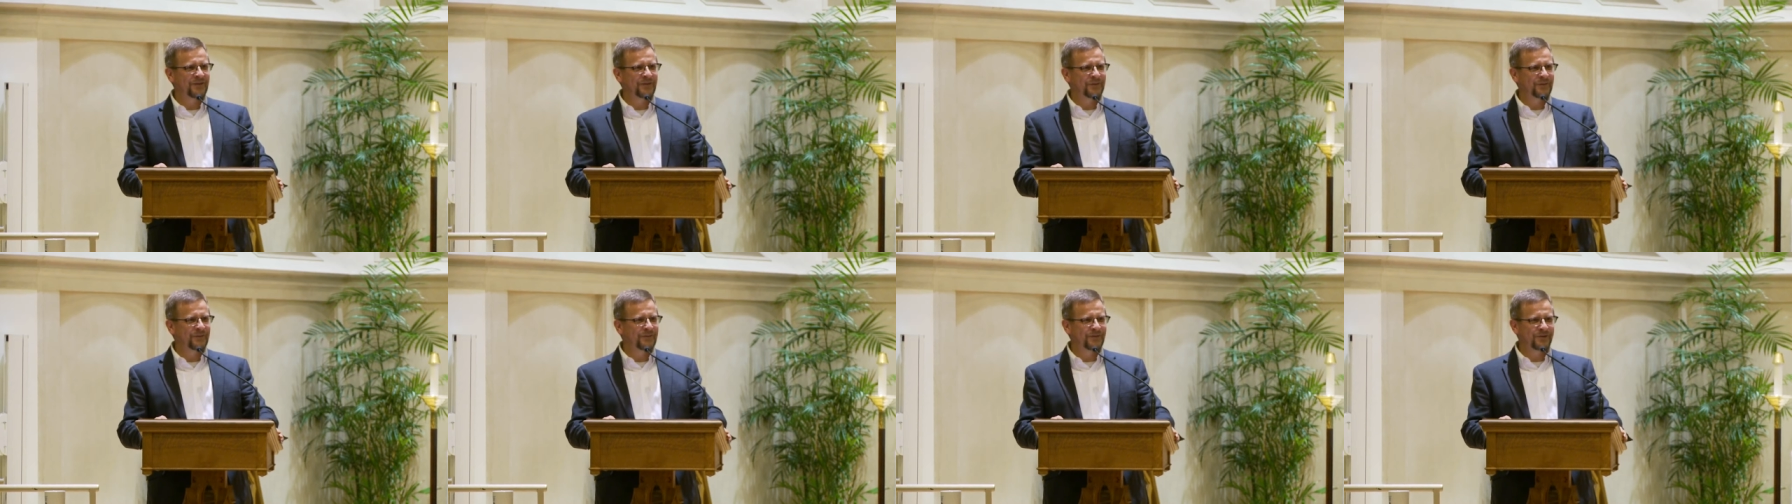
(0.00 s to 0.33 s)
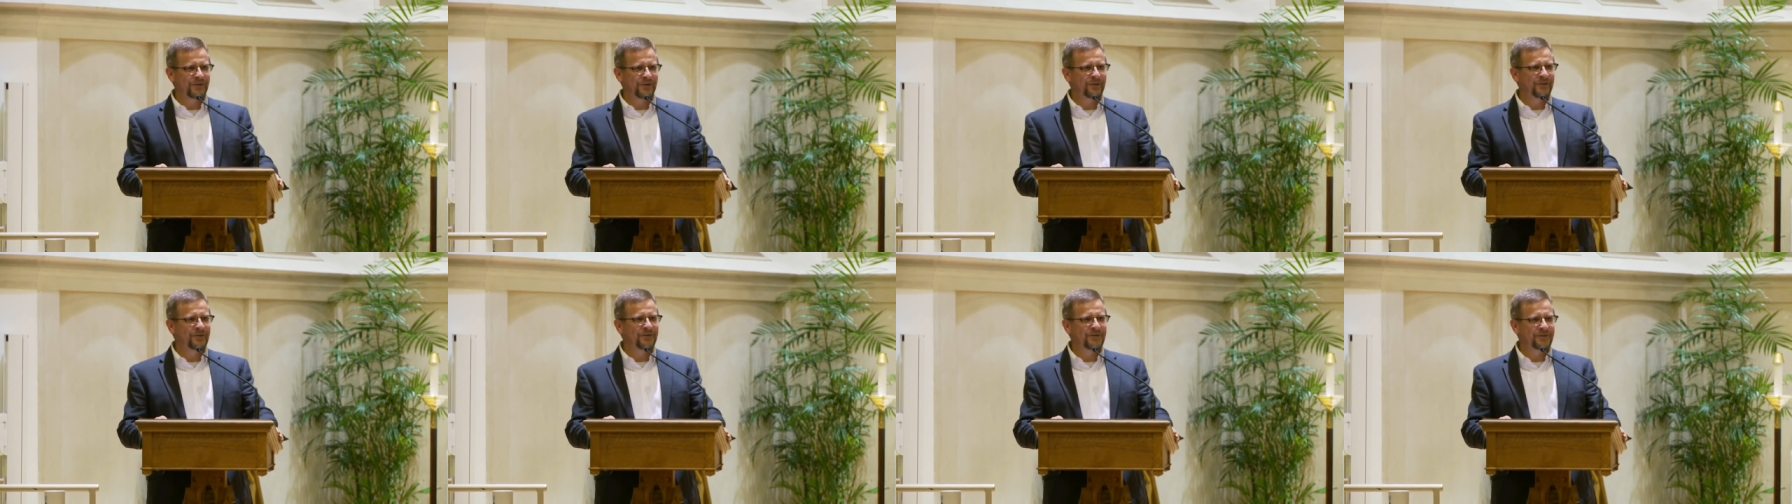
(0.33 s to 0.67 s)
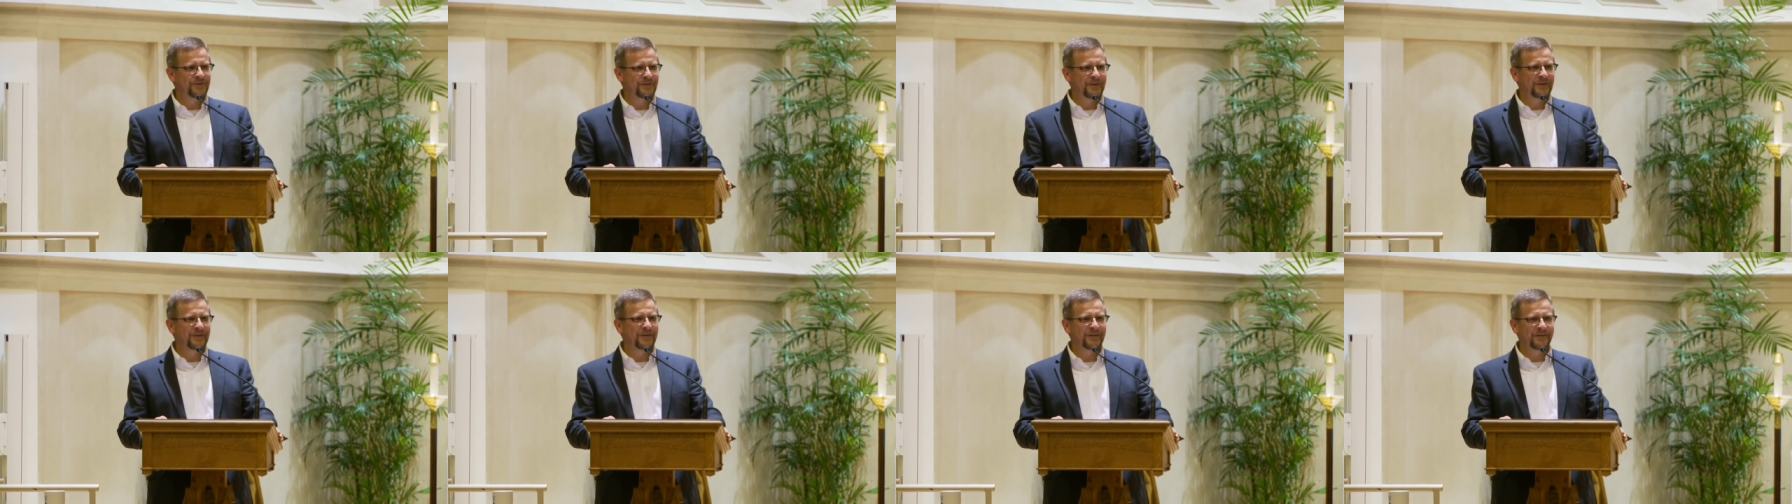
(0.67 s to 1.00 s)
You chose
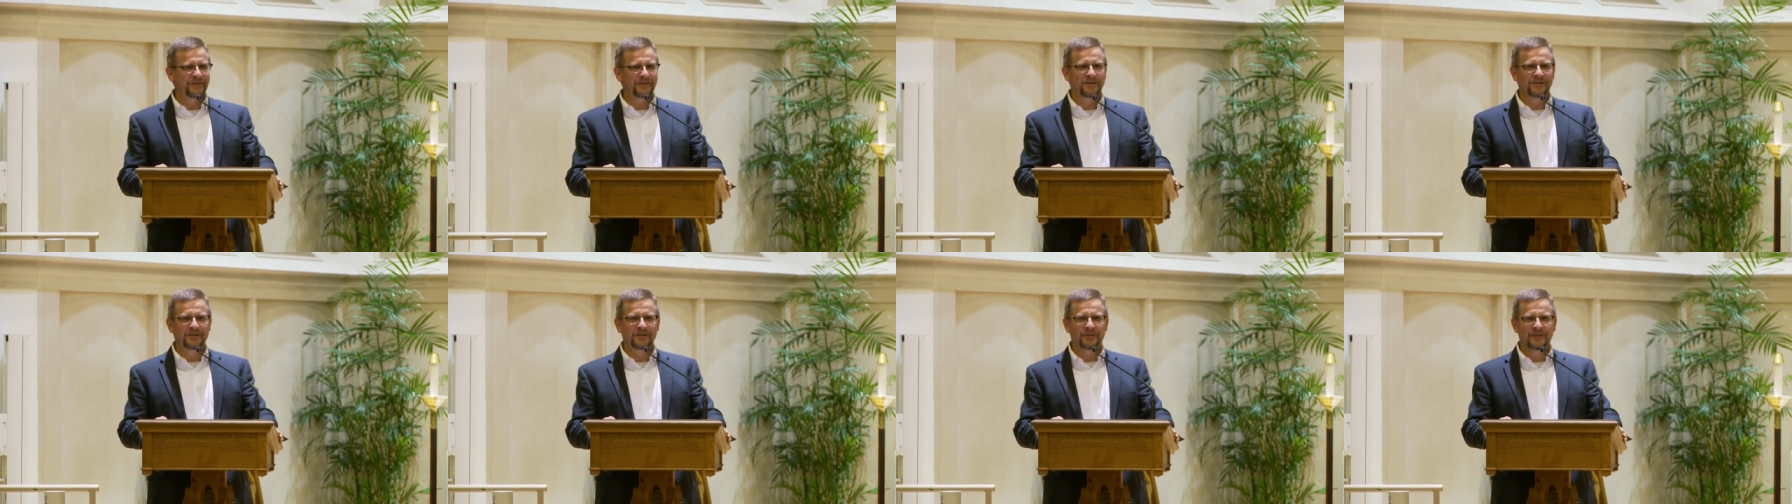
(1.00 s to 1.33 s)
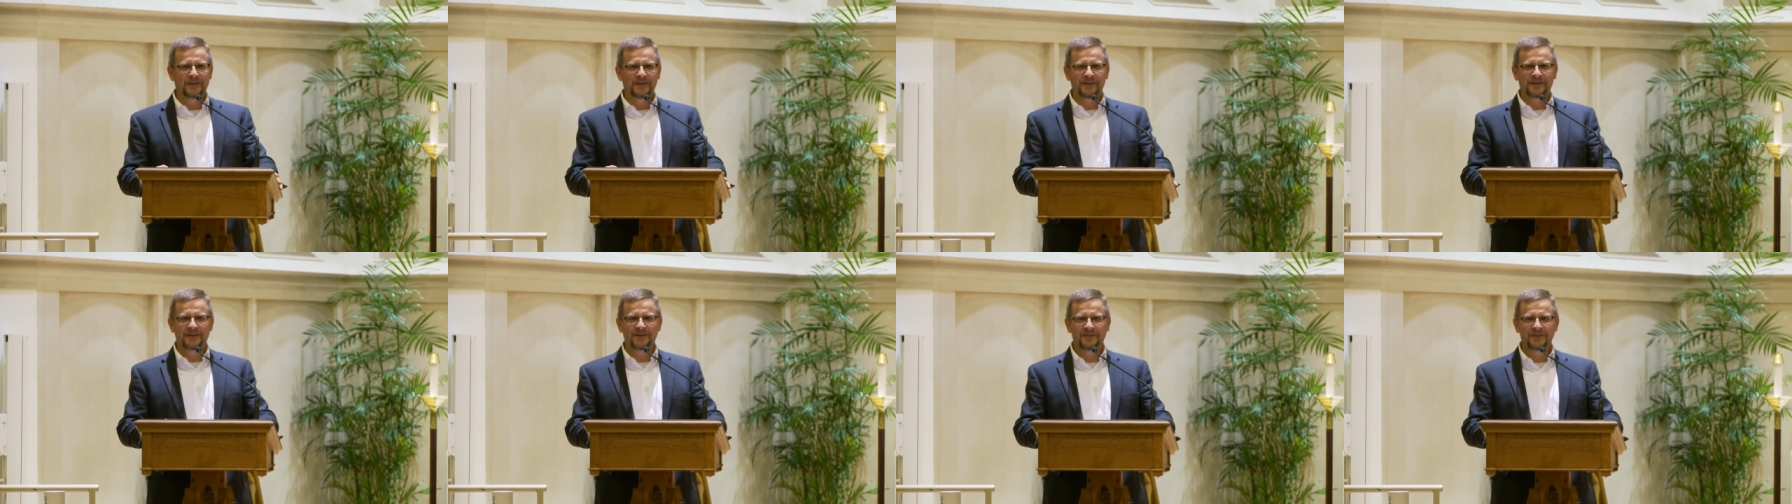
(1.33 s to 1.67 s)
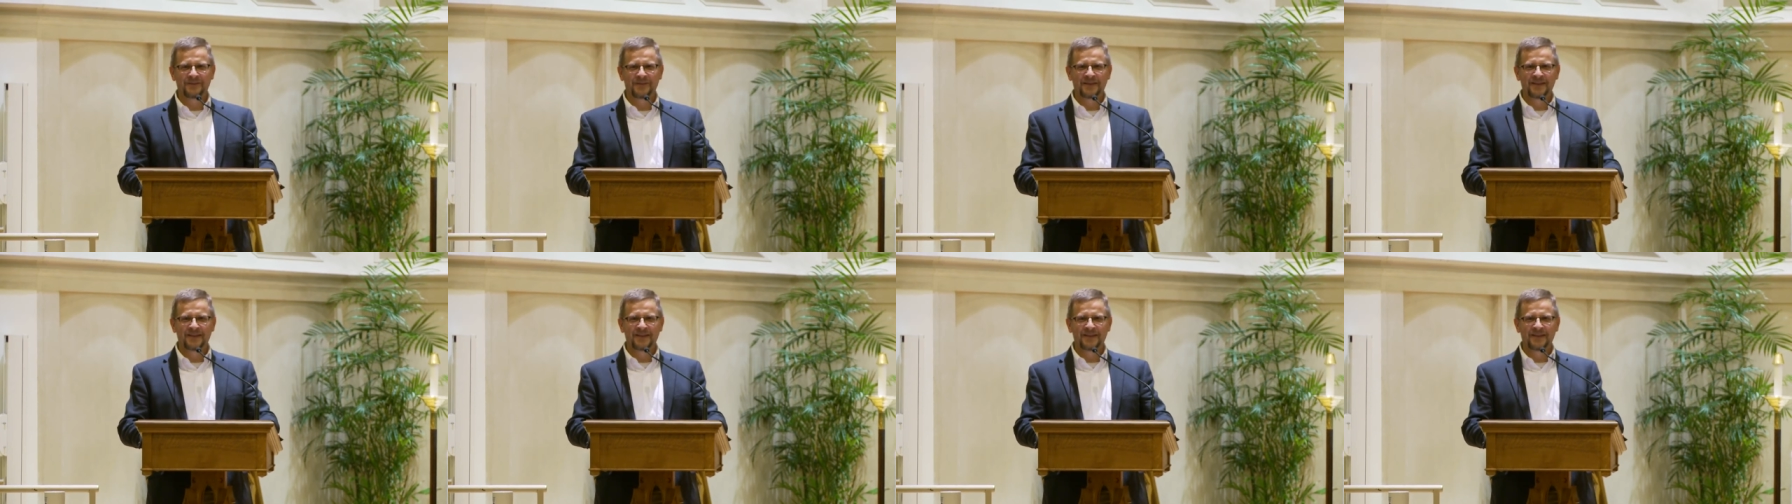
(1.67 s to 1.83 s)
very, very well.